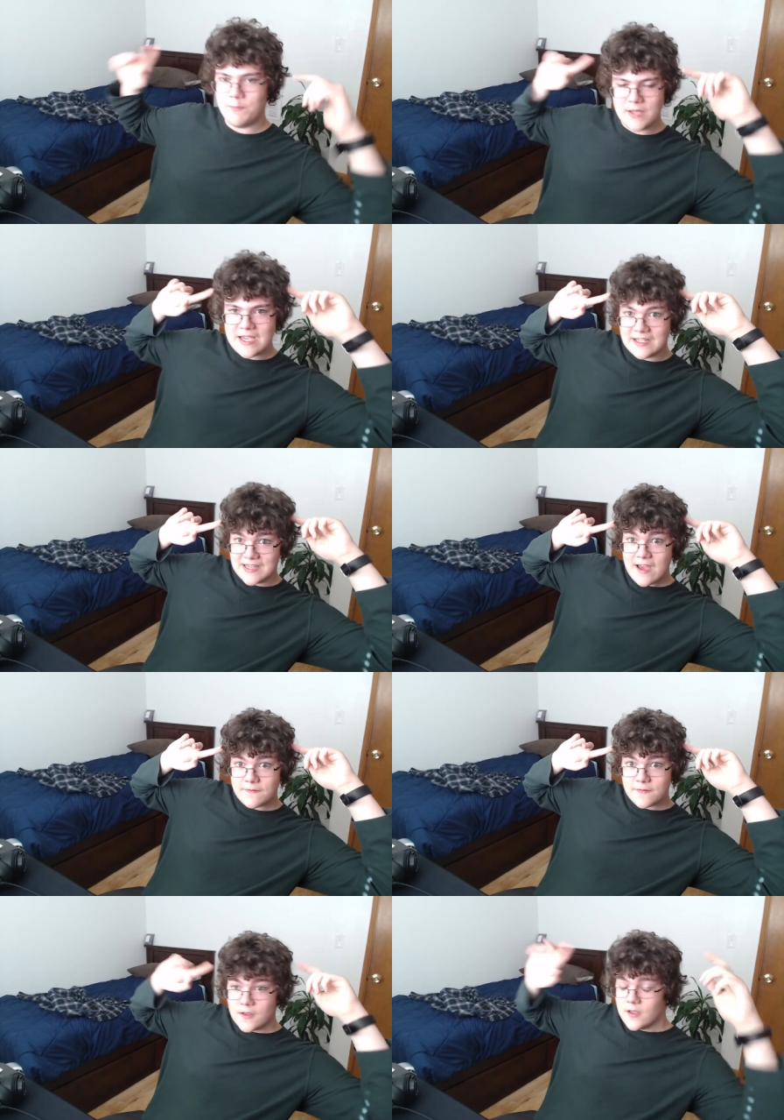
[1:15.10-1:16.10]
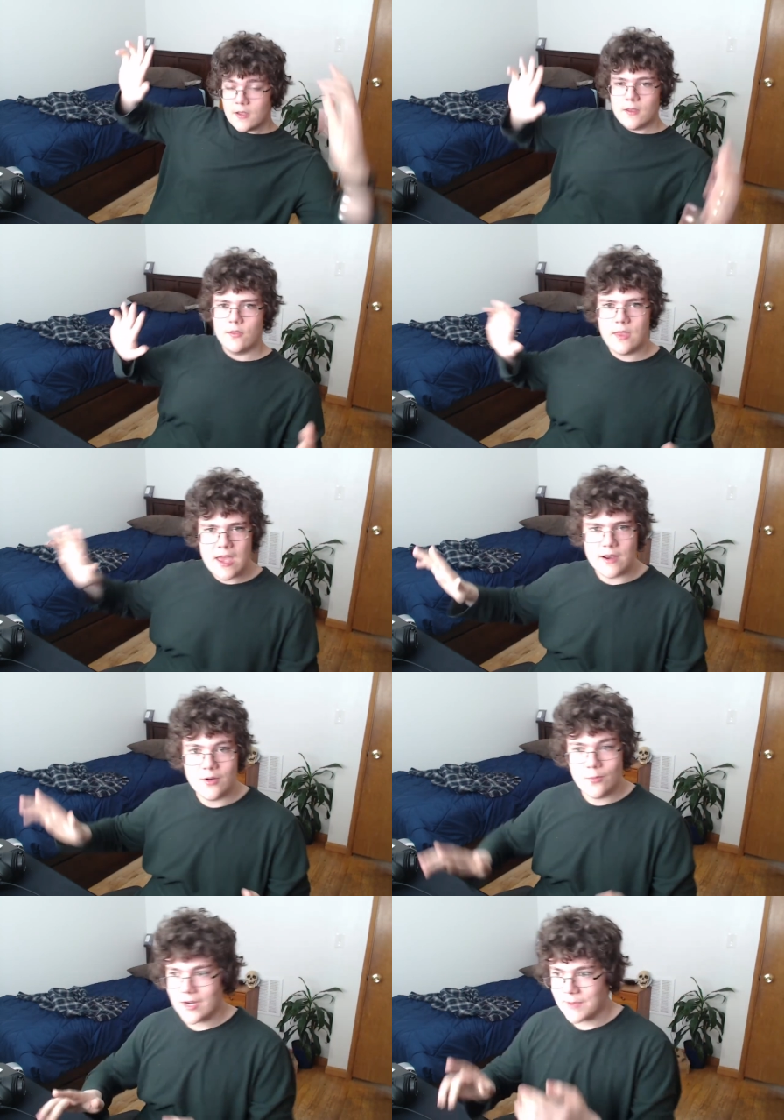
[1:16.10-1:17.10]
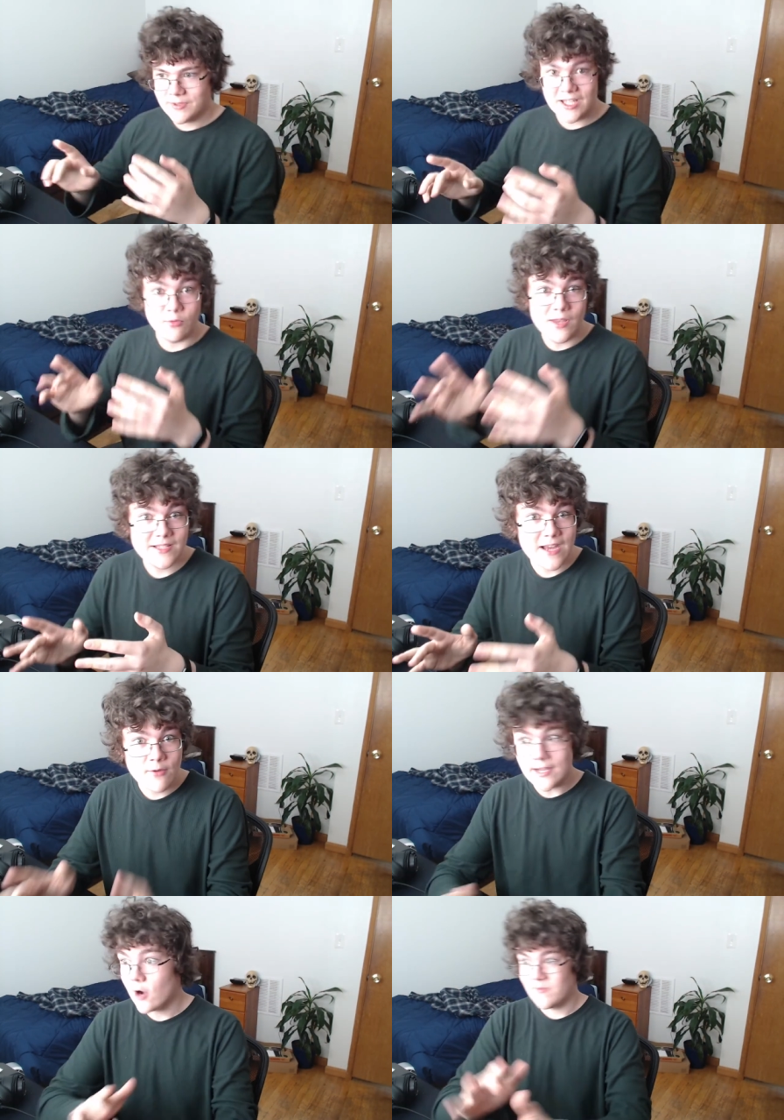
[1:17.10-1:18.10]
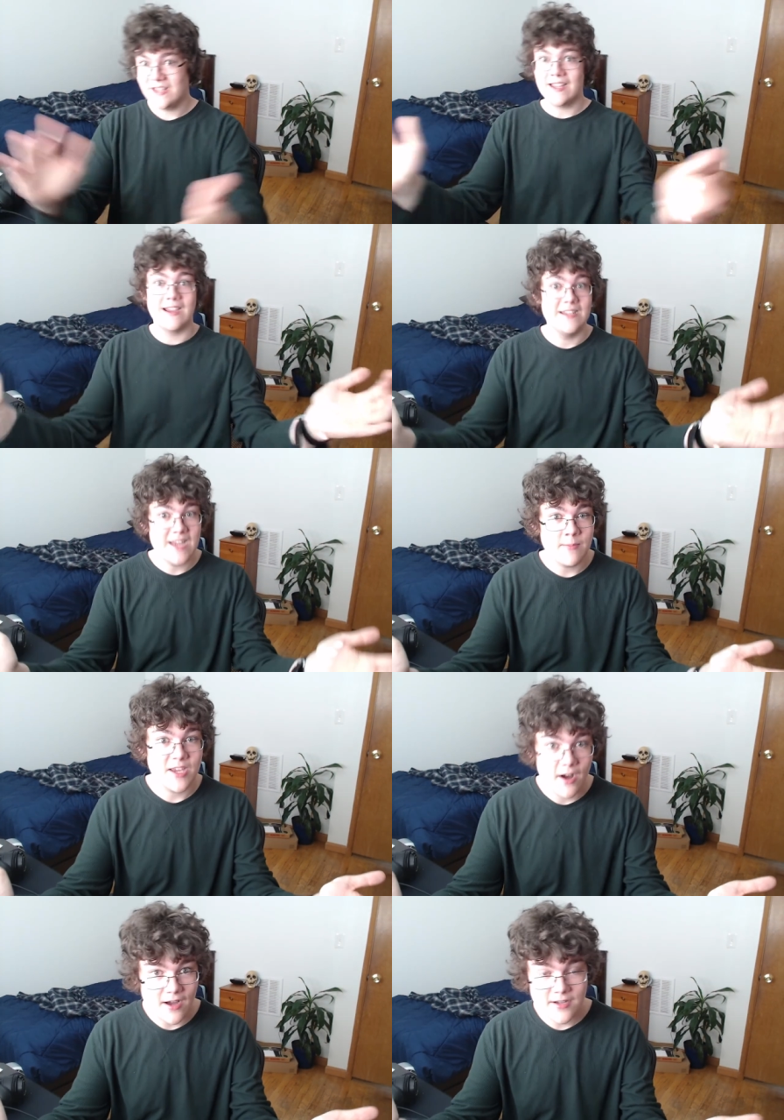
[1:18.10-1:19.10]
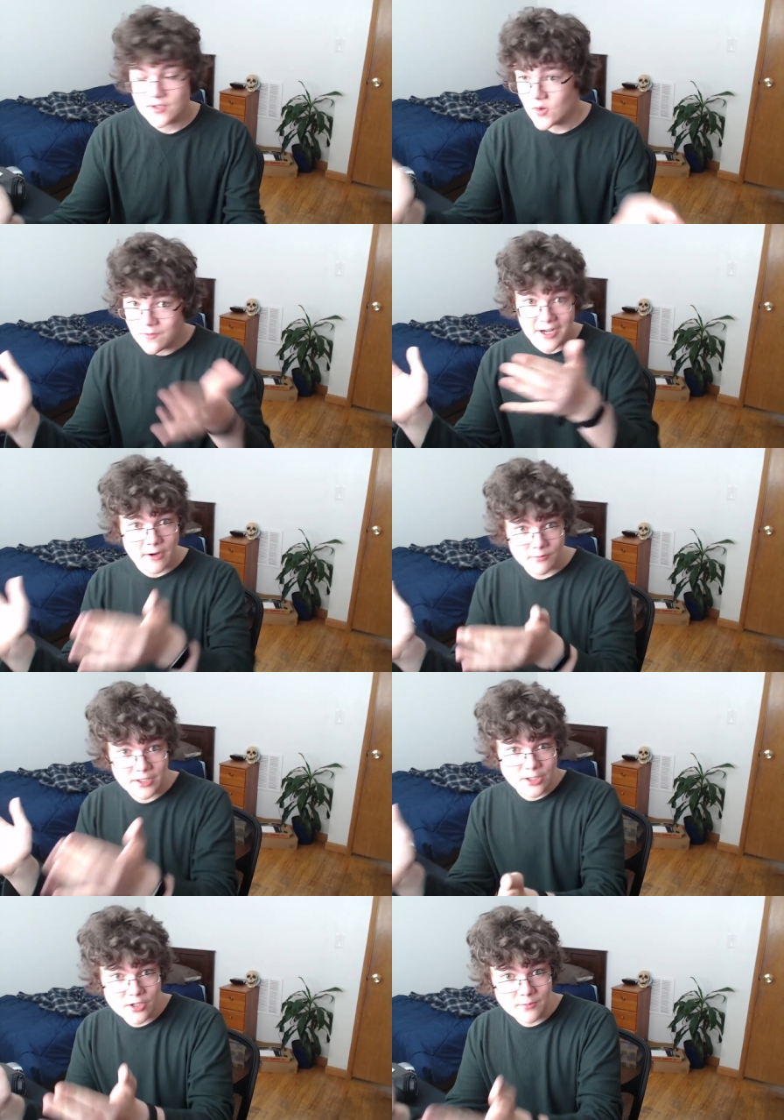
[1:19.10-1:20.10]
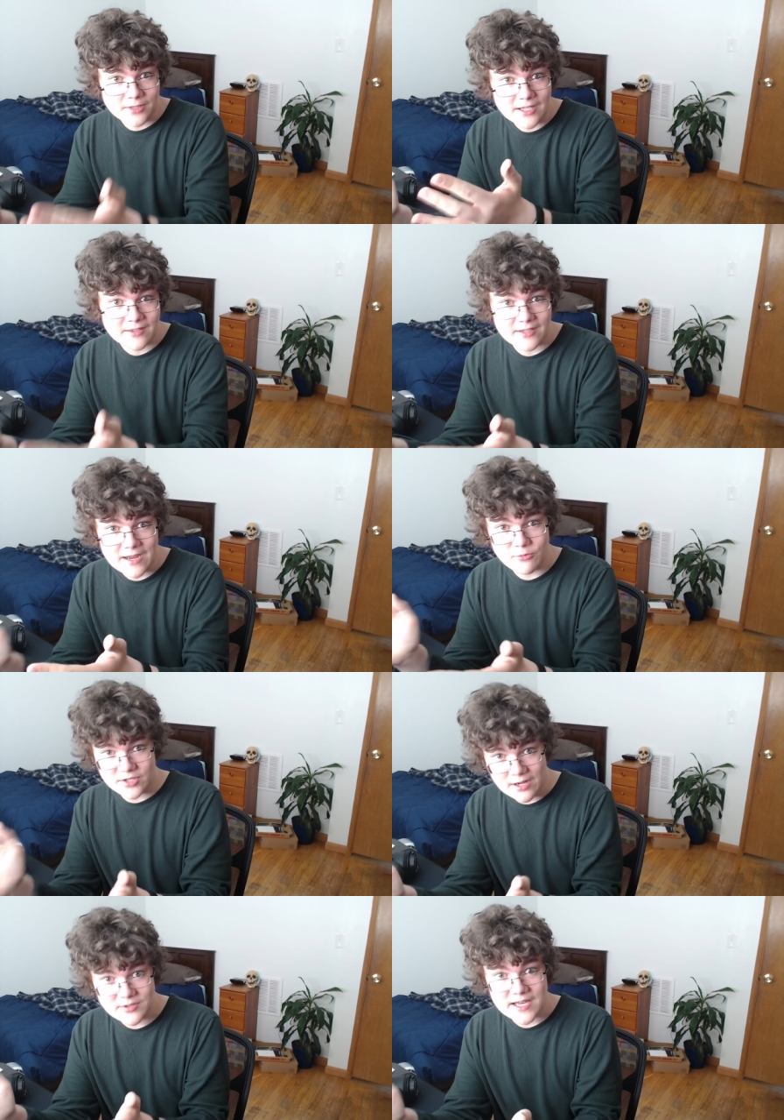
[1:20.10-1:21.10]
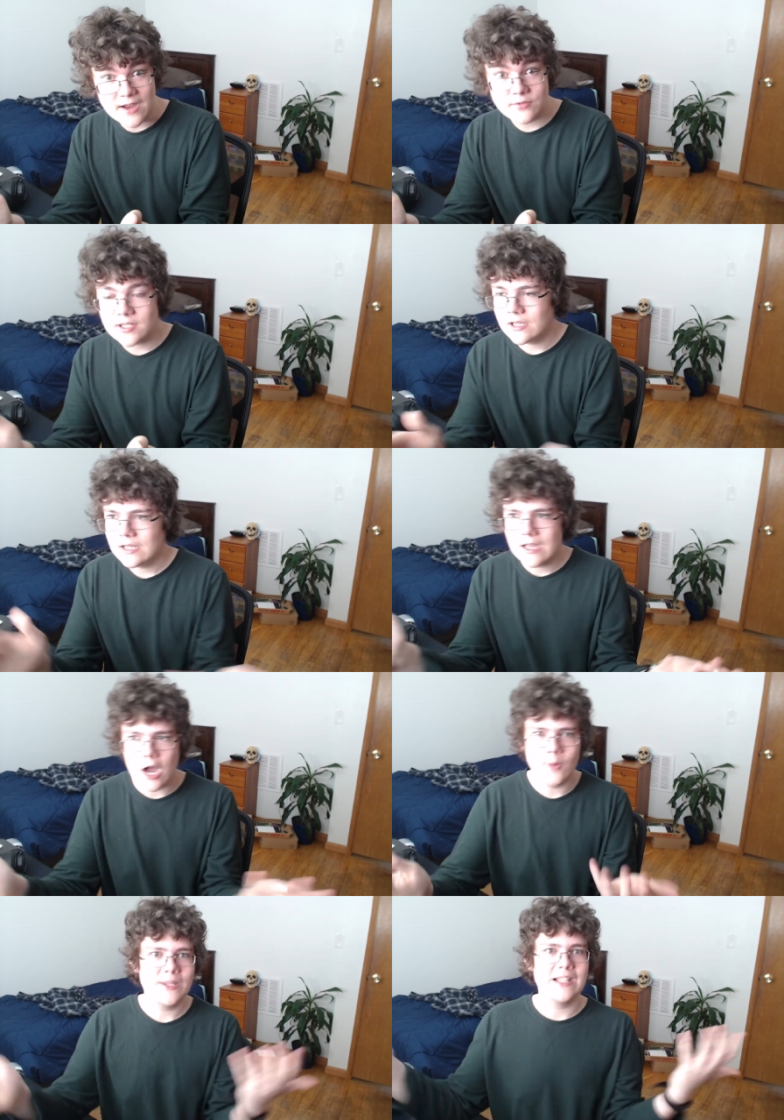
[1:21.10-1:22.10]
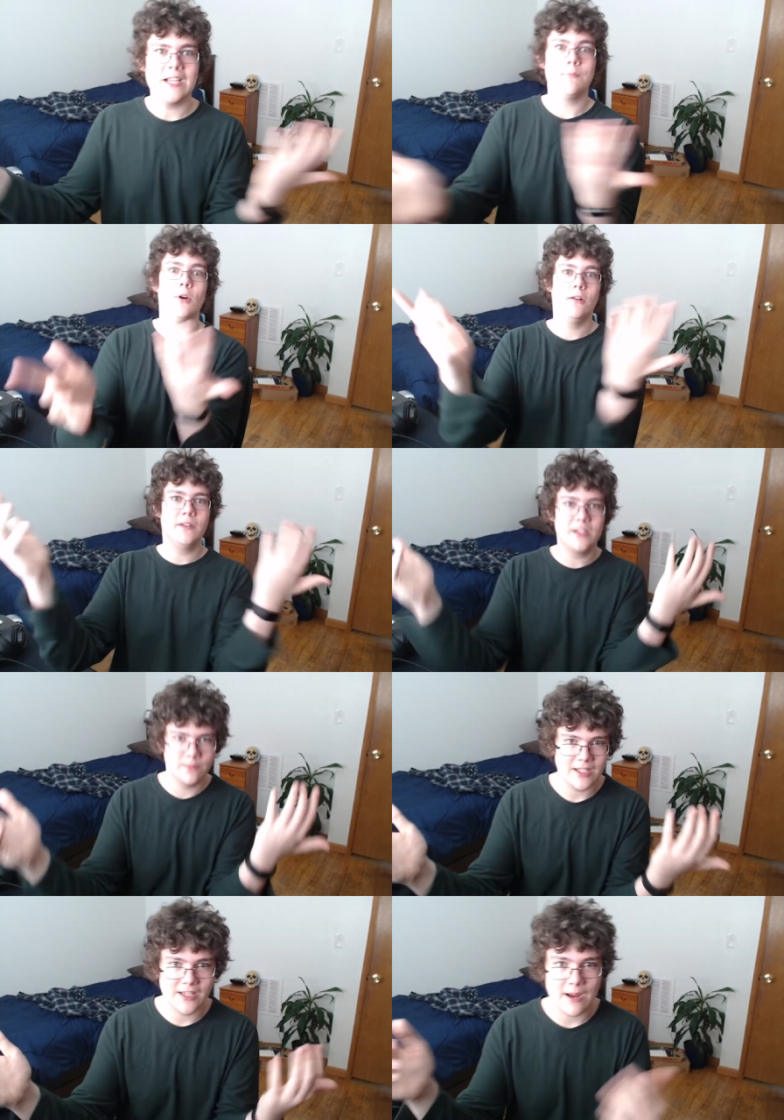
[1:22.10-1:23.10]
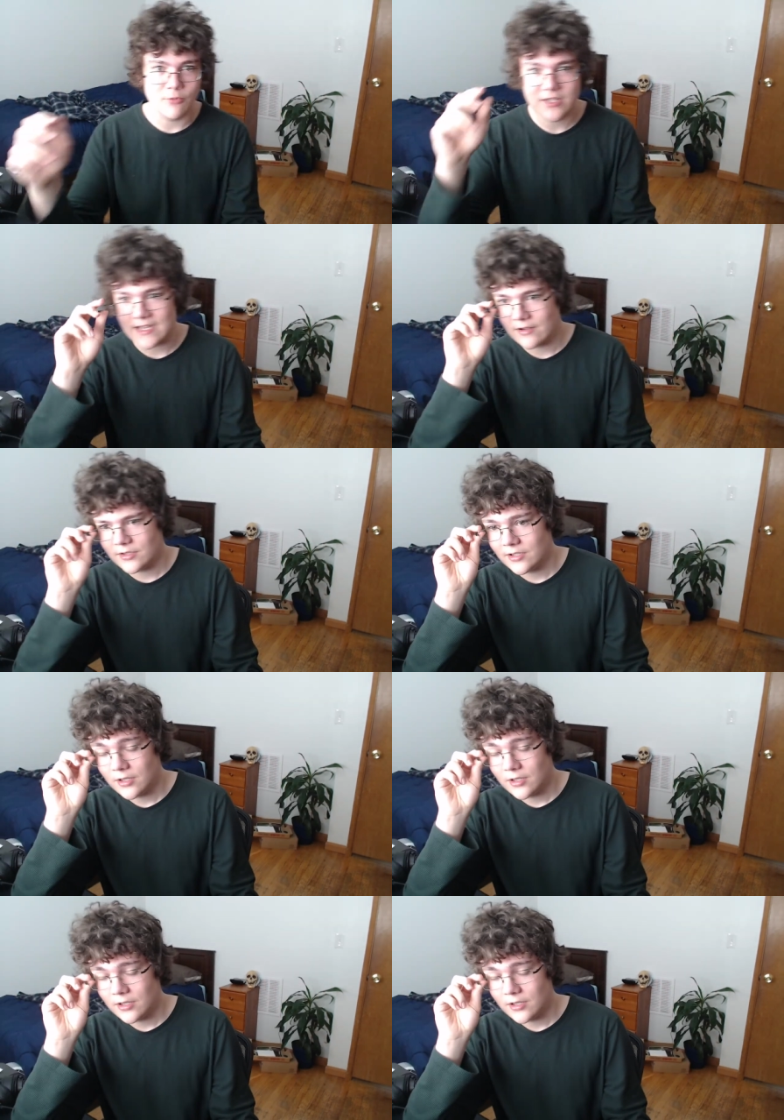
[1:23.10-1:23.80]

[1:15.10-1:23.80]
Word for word: being deaf, then when I play with sound, I'll be like a demigod. So if I get really good at playing the game without sound, I'll be like perfect at playing the game with sound.